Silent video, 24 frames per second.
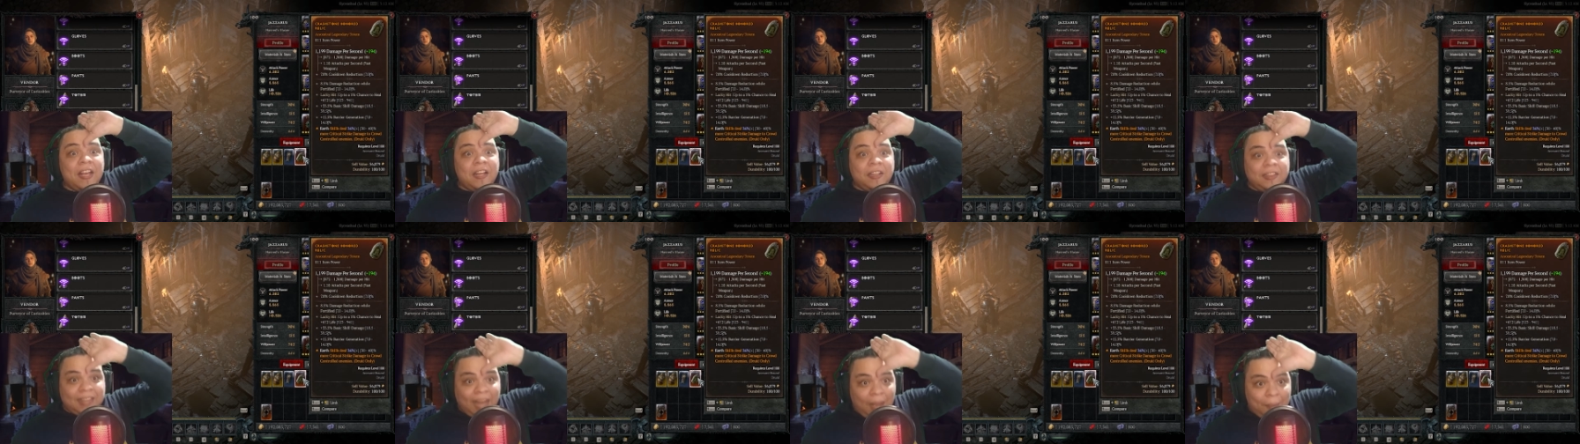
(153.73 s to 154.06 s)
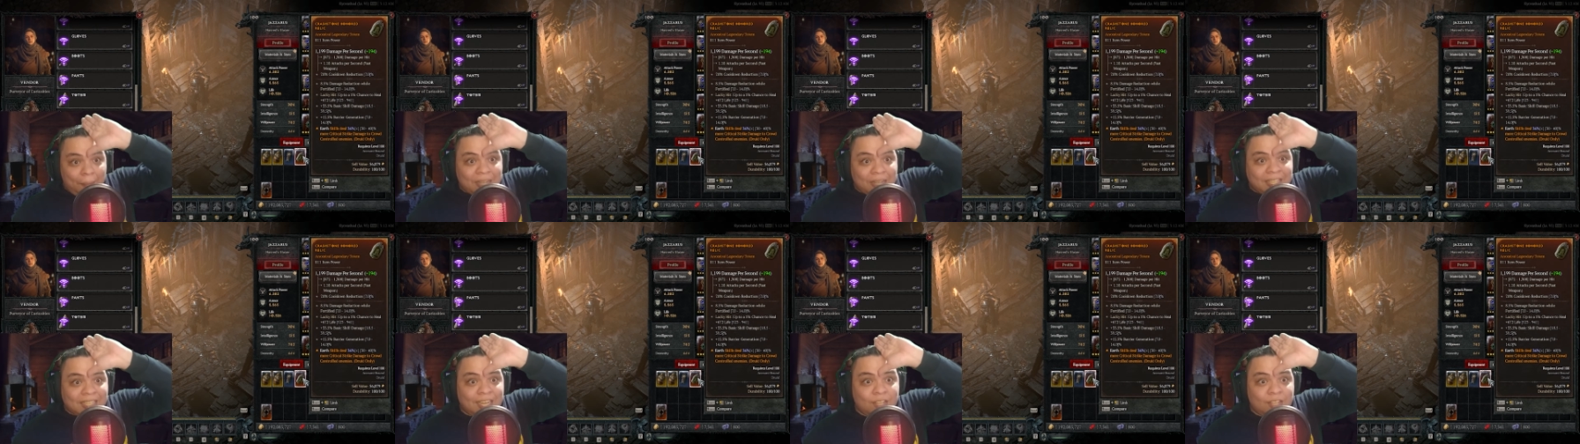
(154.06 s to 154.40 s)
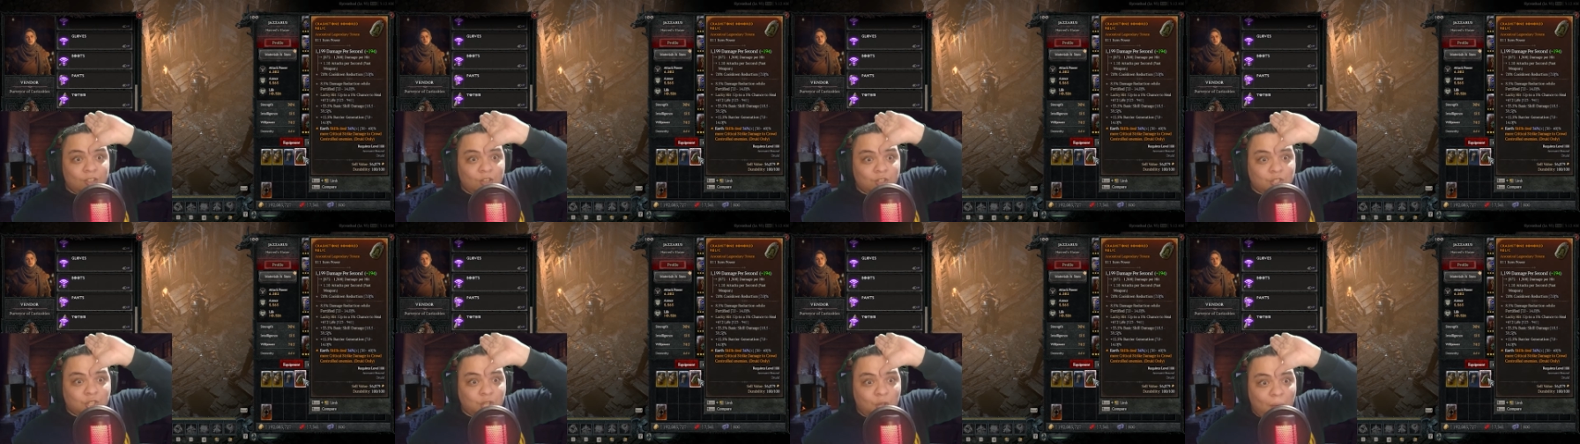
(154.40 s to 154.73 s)
Damage
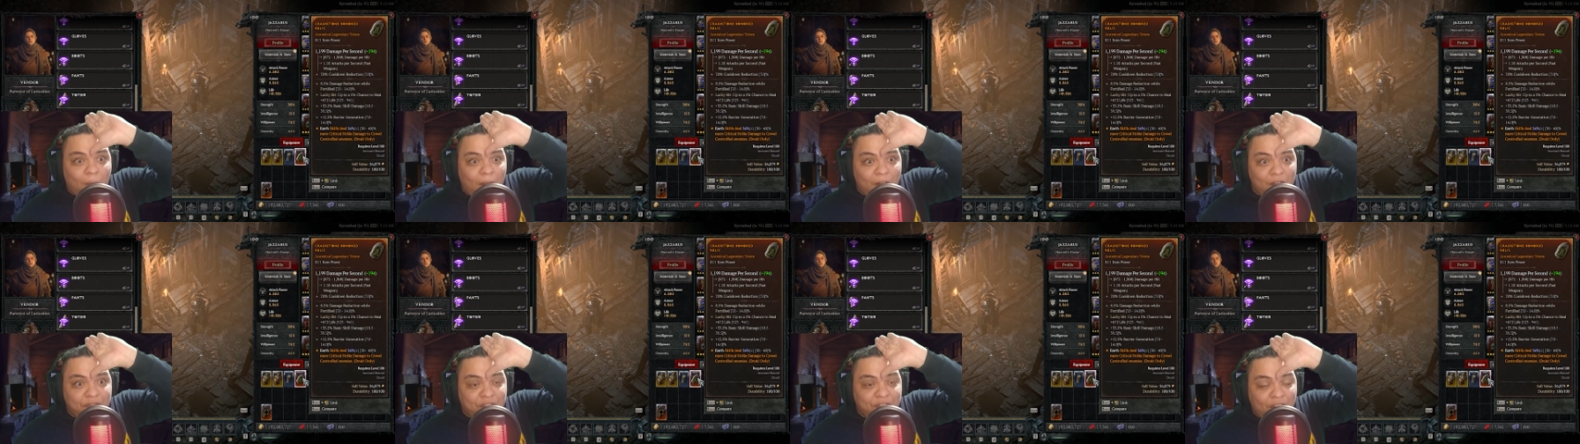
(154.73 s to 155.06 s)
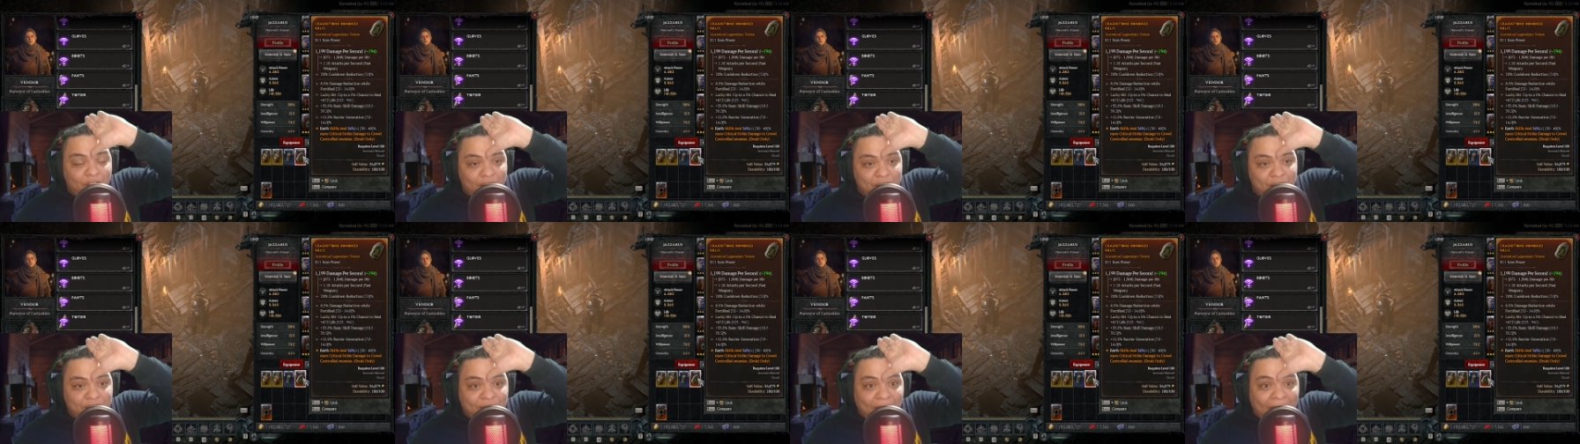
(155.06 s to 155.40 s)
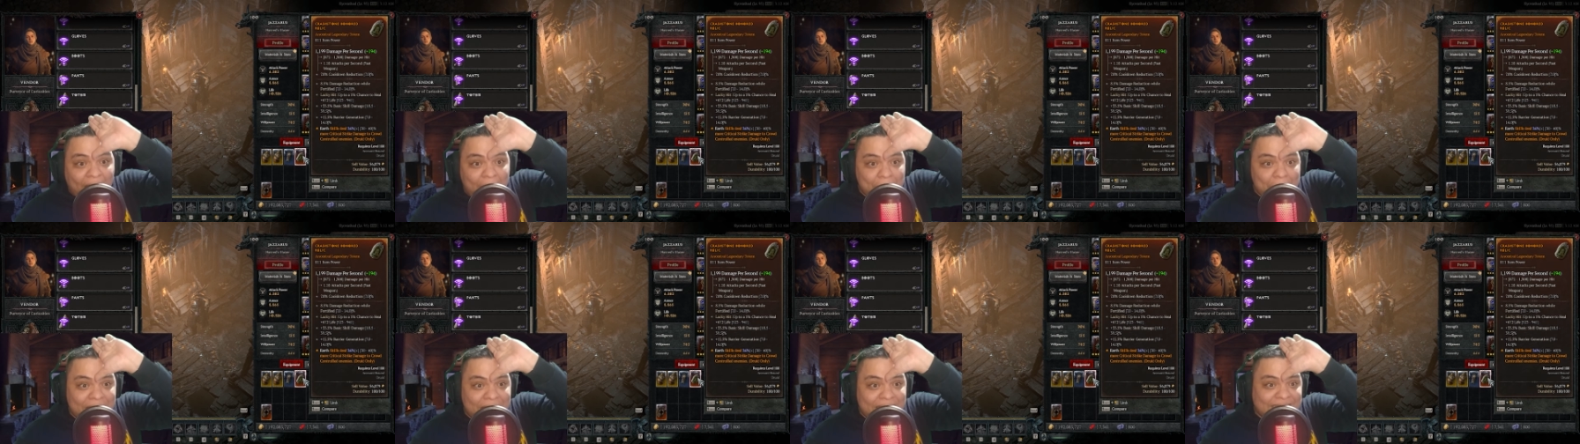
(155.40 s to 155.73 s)
reduction while
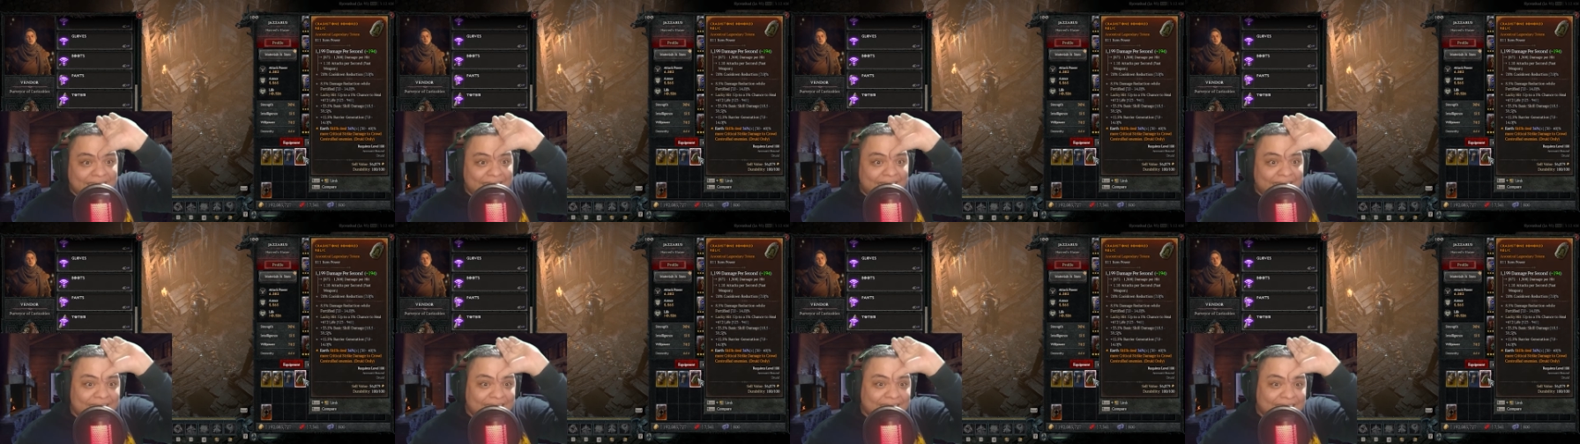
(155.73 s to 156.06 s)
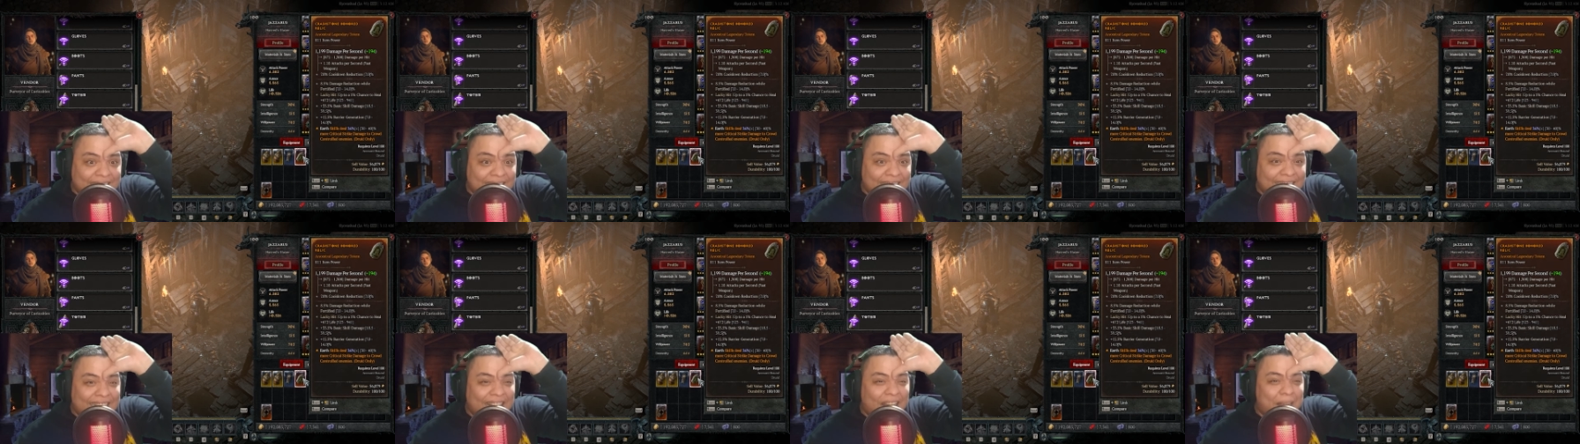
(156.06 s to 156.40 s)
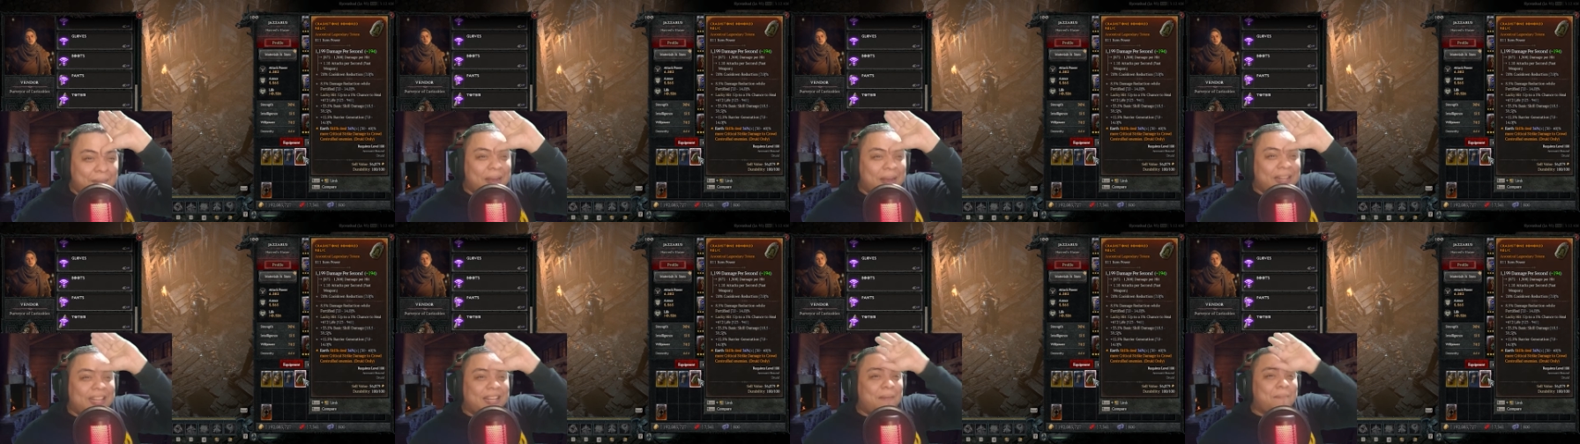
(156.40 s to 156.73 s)
forty-five, basic skill
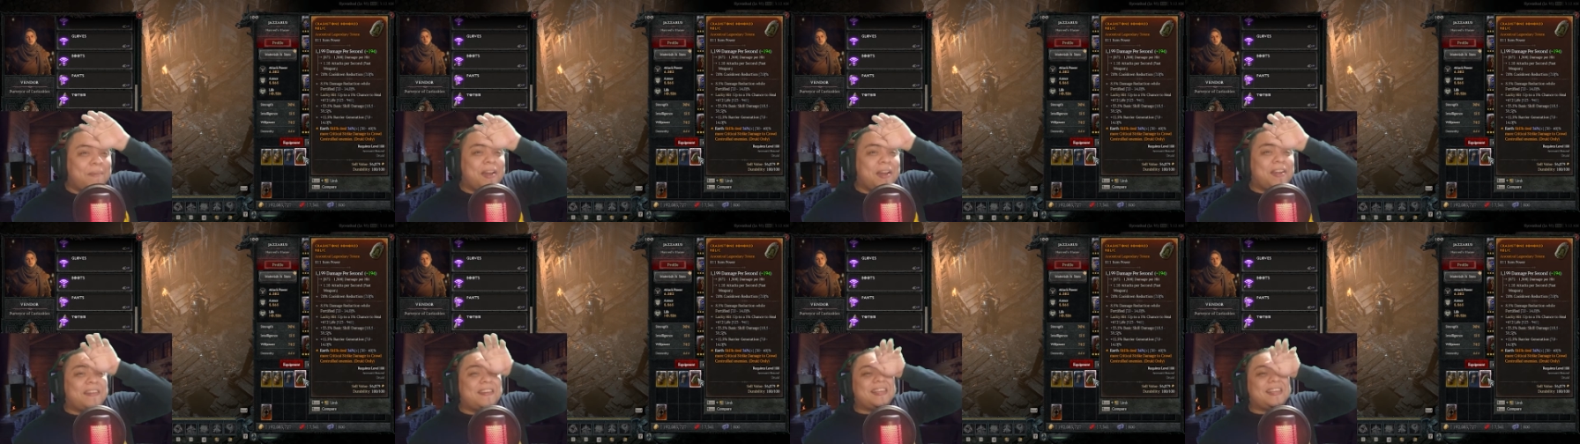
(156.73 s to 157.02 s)
damage and better